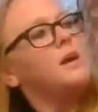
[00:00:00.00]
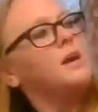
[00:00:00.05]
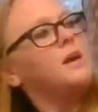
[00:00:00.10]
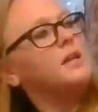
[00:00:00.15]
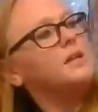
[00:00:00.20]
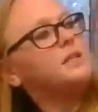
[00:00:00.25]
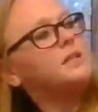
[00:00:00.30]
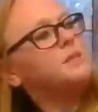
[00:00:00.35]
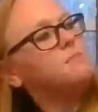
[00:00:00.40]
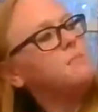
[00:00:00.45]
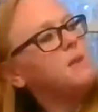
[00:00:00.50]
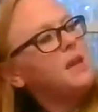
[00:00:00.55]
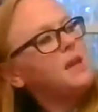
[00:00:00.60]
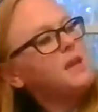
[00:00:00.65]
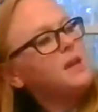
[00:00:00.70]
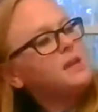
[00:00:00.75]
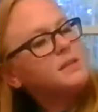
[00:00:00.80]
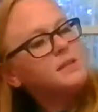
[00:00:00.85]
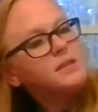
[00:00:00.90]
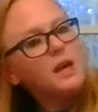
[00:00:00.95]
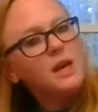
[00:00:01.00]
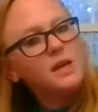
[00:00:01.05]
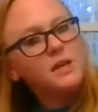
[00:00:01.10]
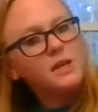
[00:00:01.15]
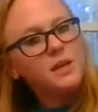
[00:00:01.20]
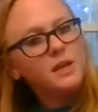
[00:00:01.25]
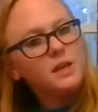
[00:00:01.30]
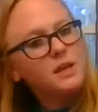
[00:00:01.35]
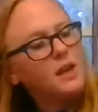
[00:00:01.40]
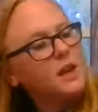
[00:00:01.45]
It's me,
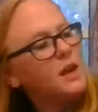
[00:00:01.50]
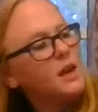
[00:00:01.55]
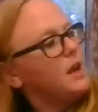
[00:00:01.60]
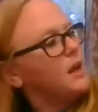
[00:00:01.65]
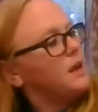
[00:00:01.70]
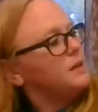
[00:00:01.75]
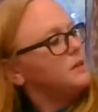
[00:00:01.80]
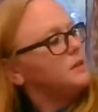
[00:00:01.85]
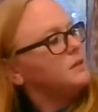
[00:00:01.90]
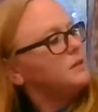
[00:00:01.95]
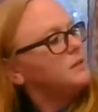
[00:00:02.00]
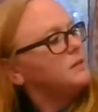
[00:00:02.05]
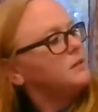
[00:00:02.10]
Sonia again.